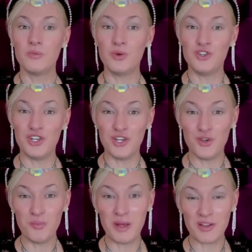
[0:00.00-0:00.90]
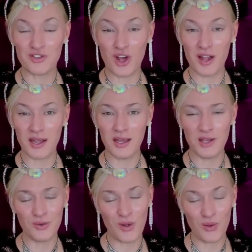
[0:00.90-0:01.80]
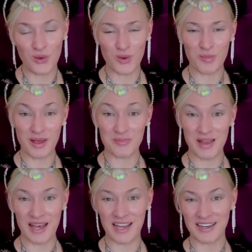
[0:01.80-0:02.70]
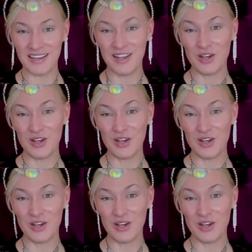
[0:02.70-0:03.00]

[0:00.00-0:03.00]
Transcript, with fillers: Would you, Big Johnny, you know you're a big man,